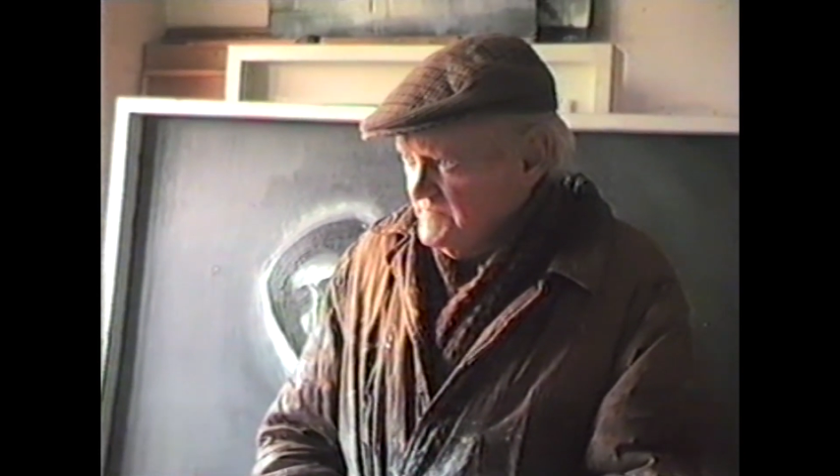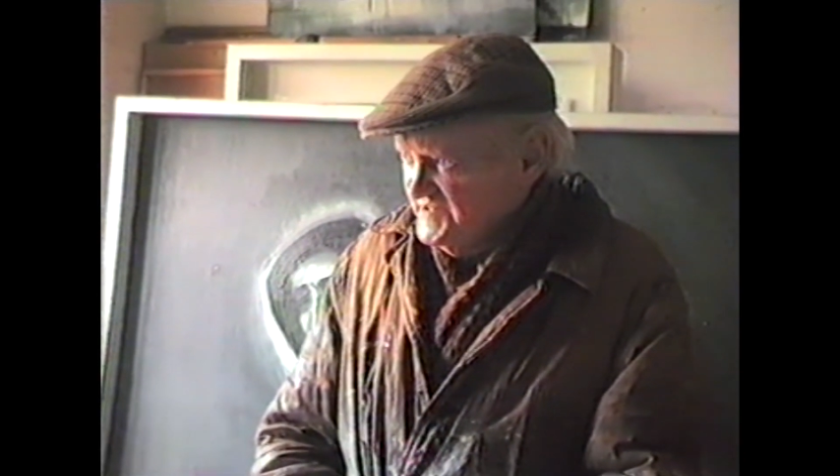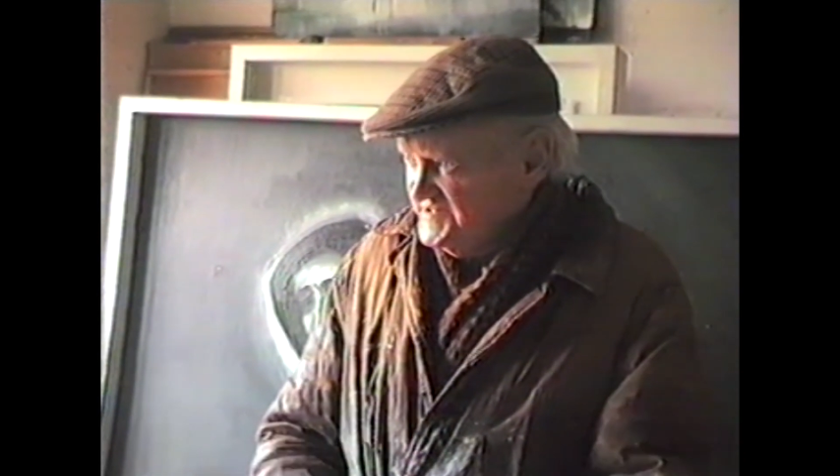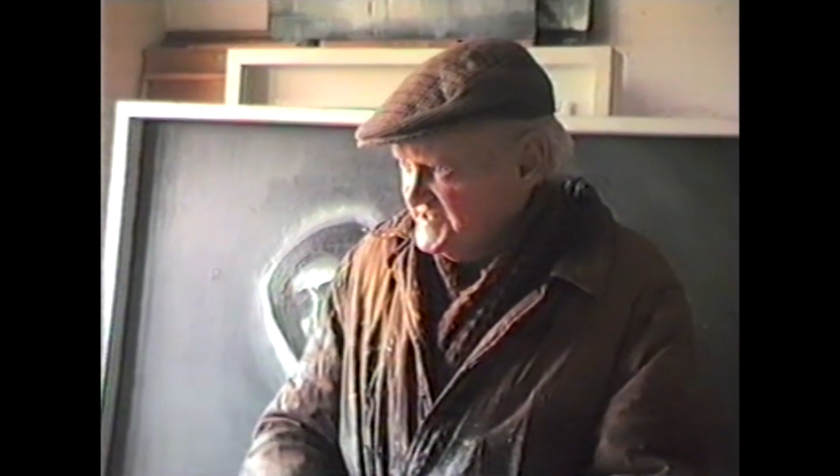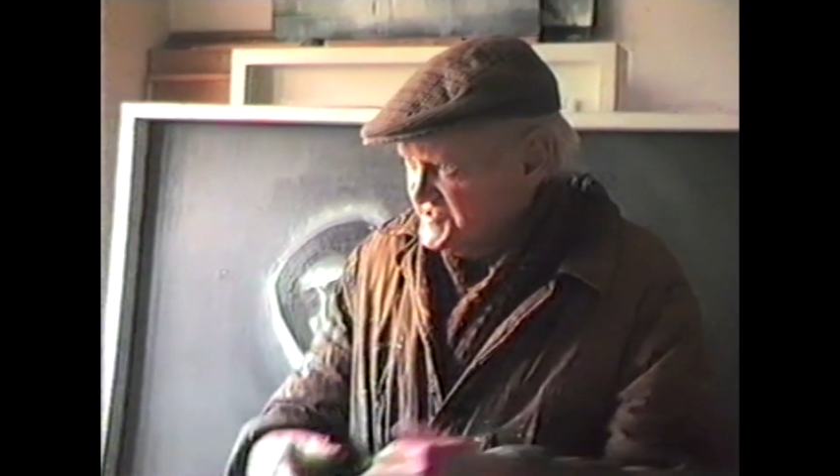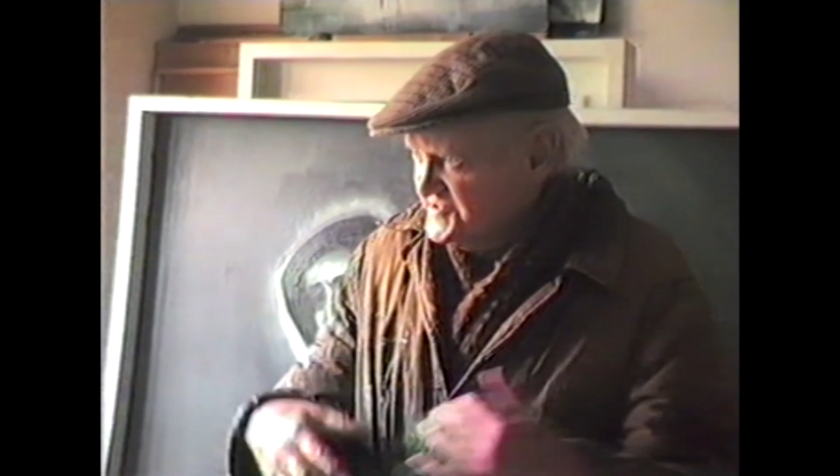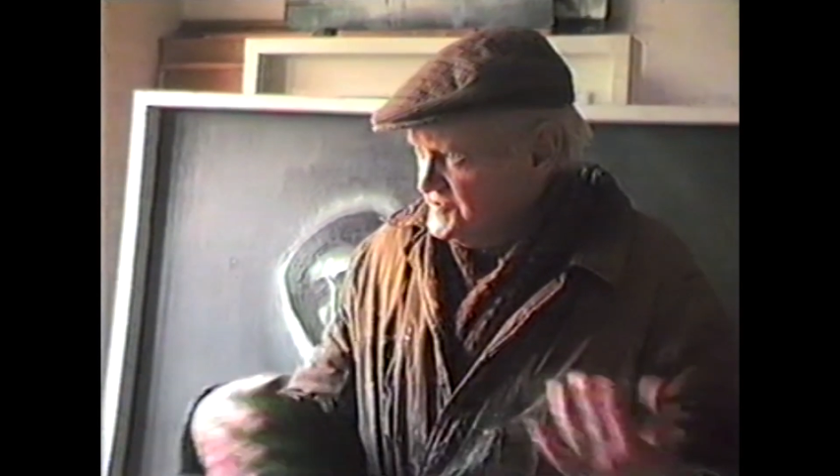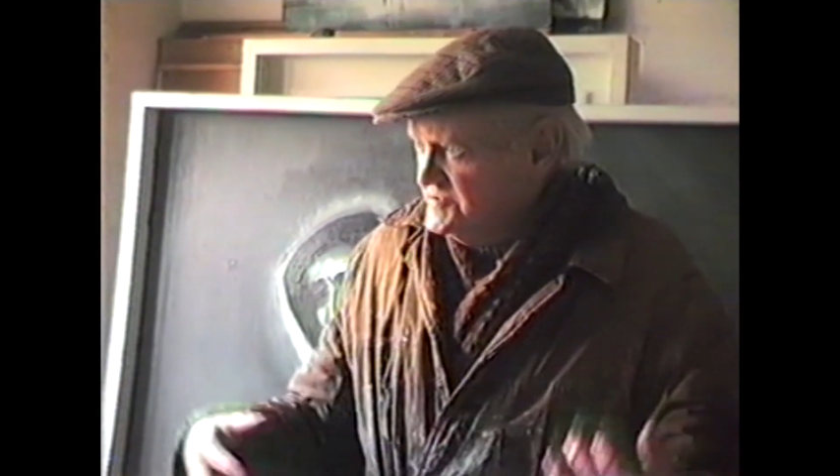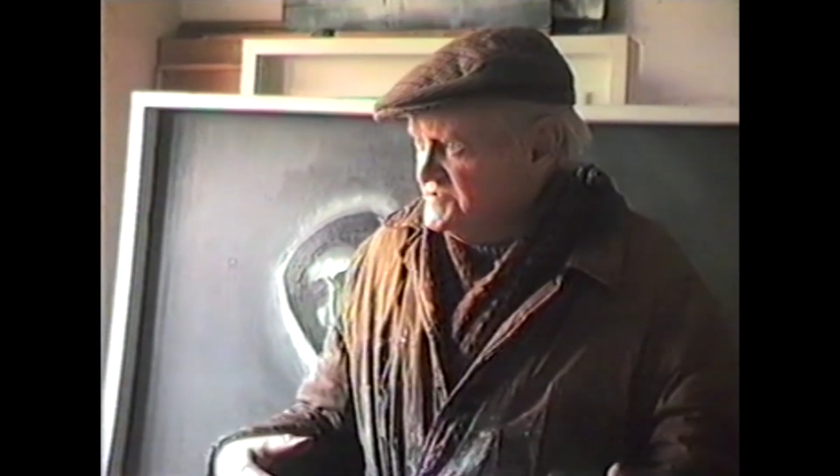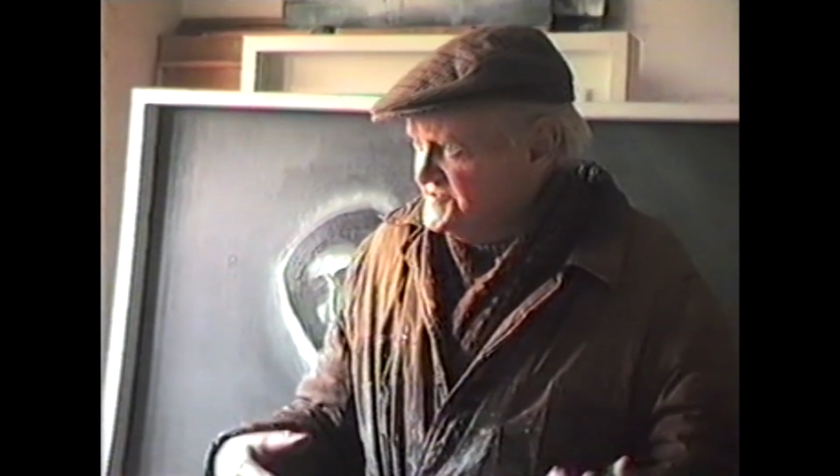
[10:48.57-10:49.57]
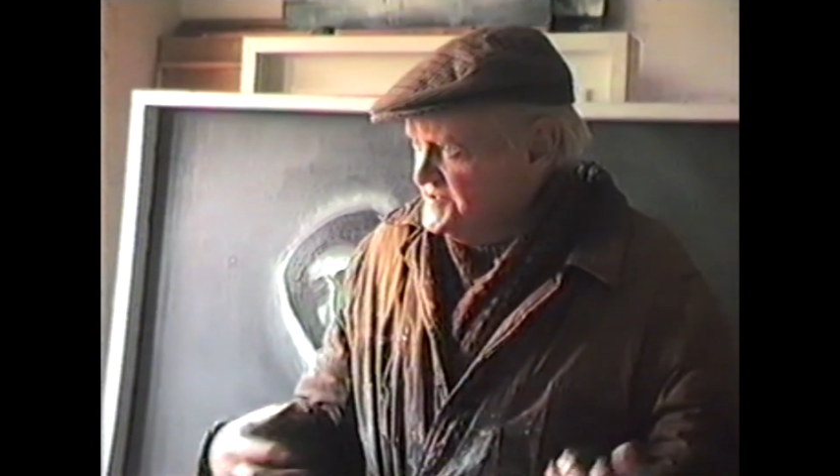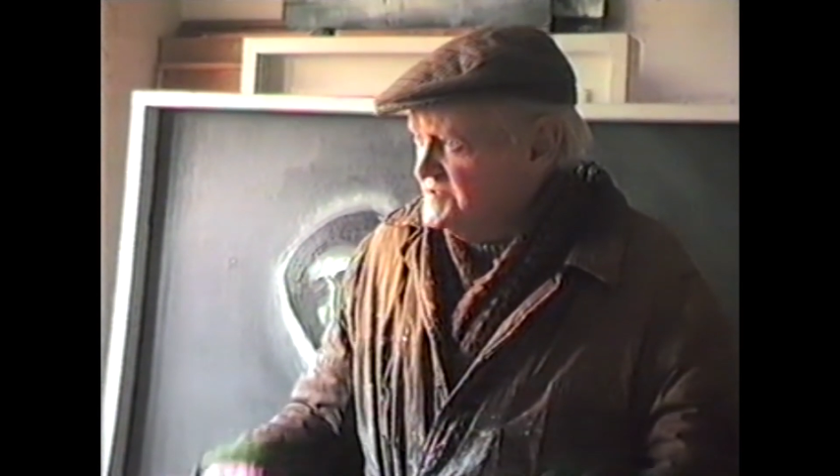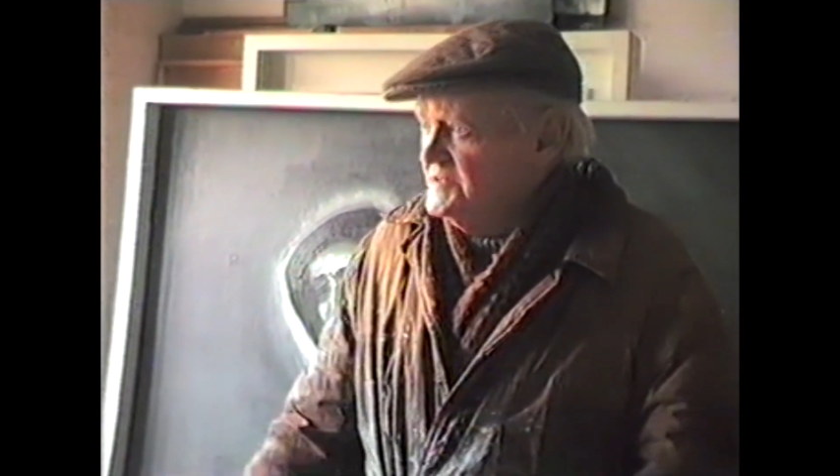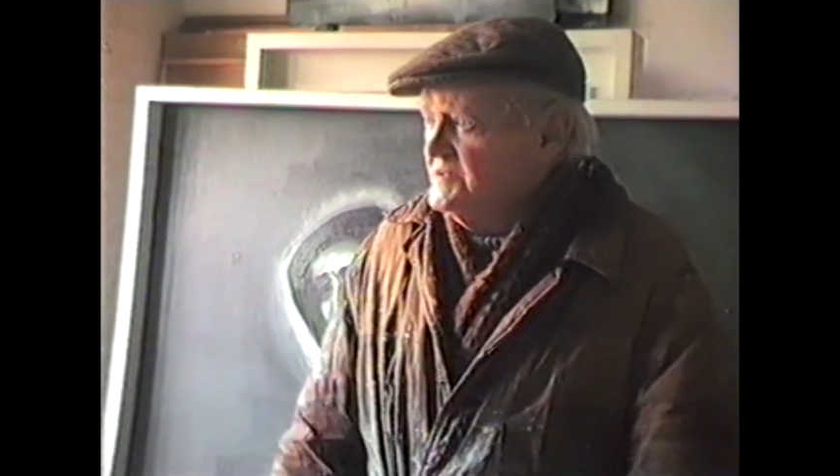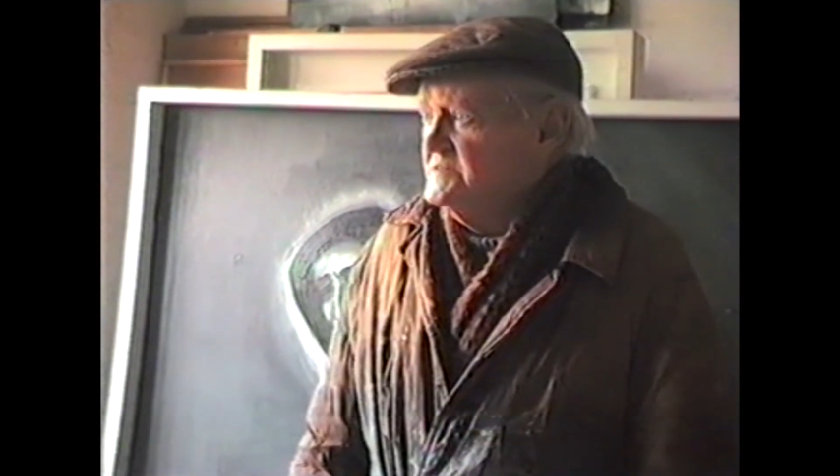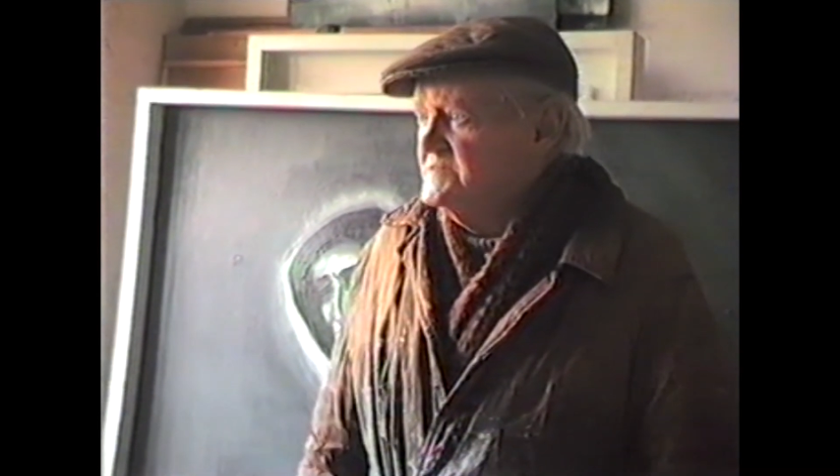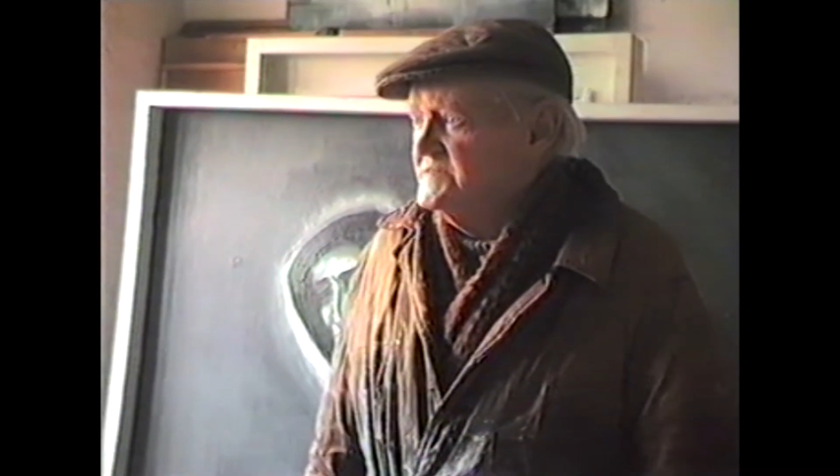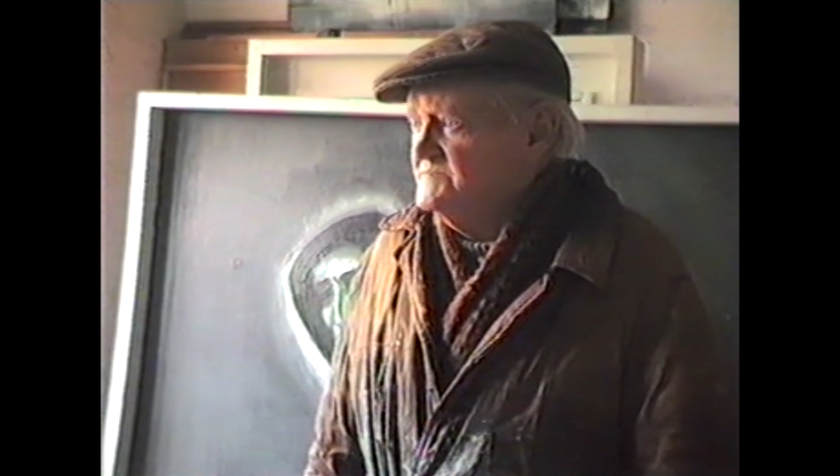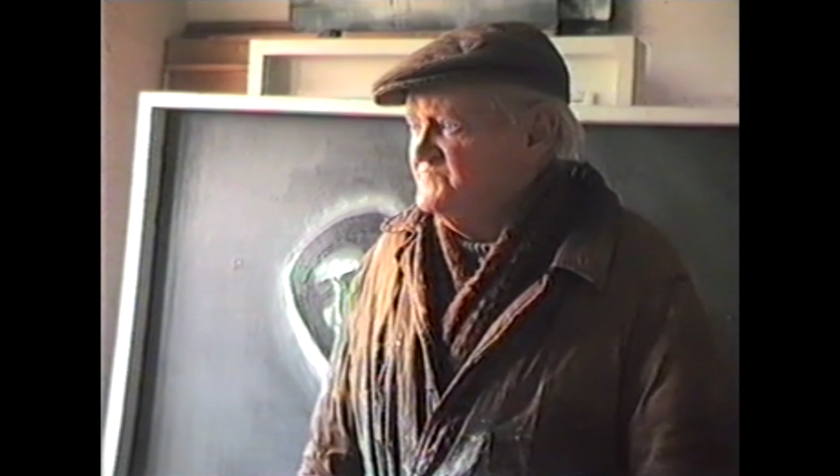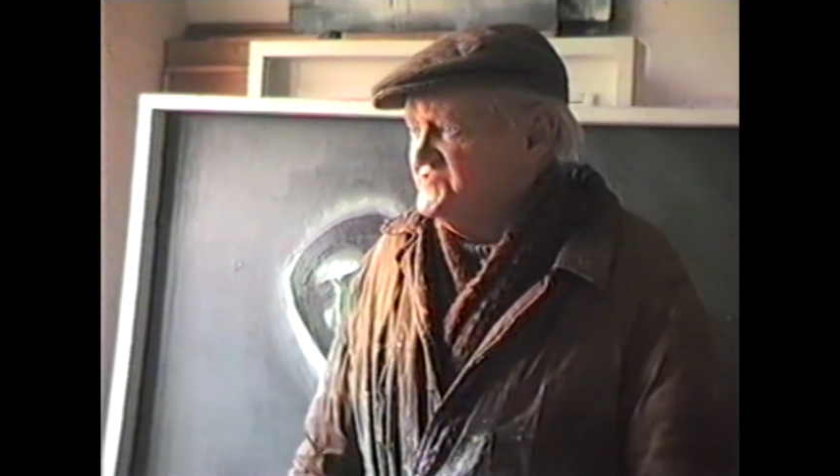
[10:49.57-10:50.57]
It distorts the colours,